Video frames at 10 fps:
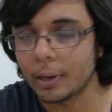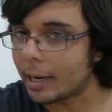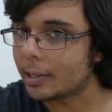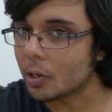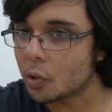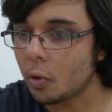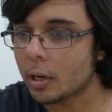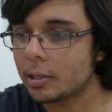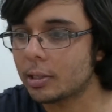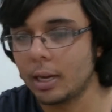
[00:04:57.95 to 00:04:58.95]
it's a
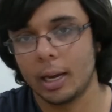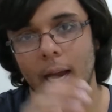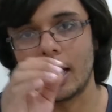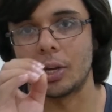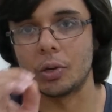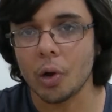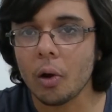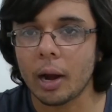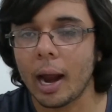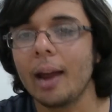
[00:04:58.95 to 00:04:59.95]
choice, and you
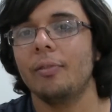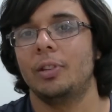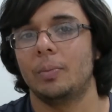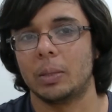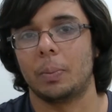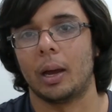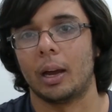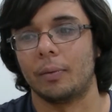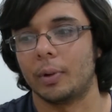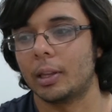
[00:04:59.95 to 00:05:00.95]
don't have to
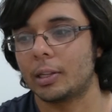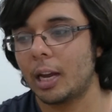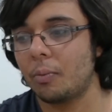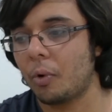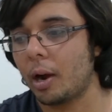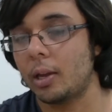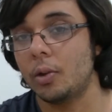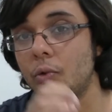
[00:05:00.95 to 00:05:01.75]
misbehave. In the same way, you